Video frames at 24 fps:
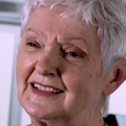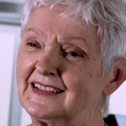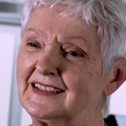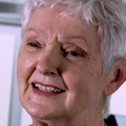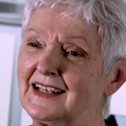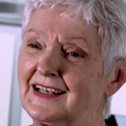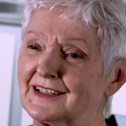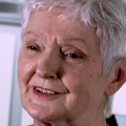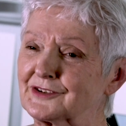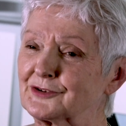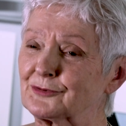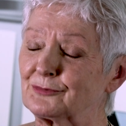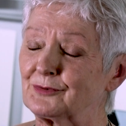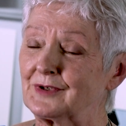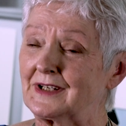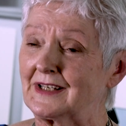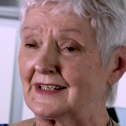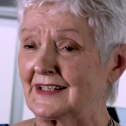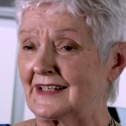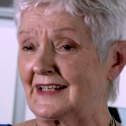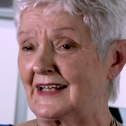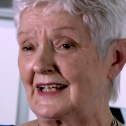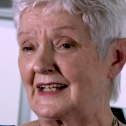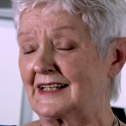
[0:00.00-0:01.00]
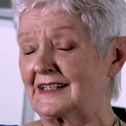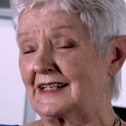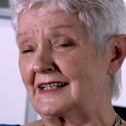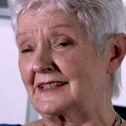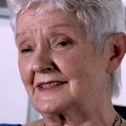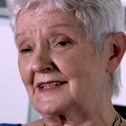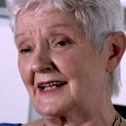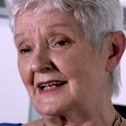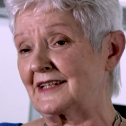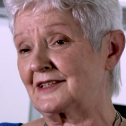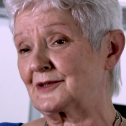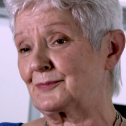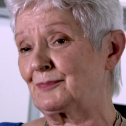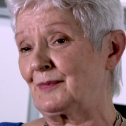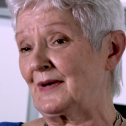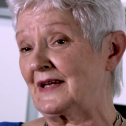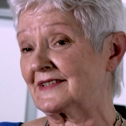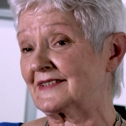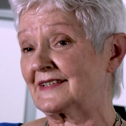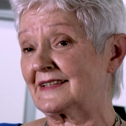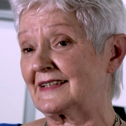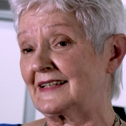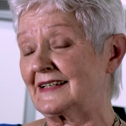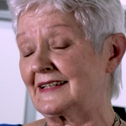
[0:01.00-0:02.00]
Yes, really. It's
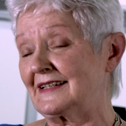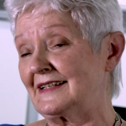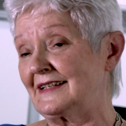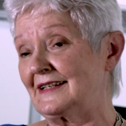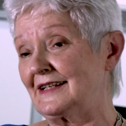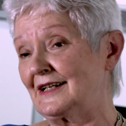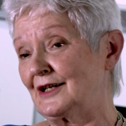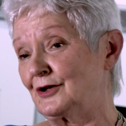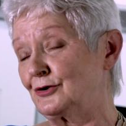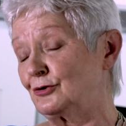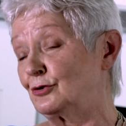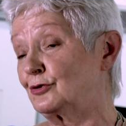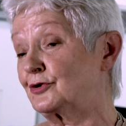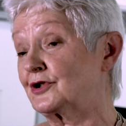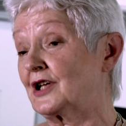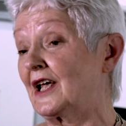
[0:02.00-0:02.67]
basically you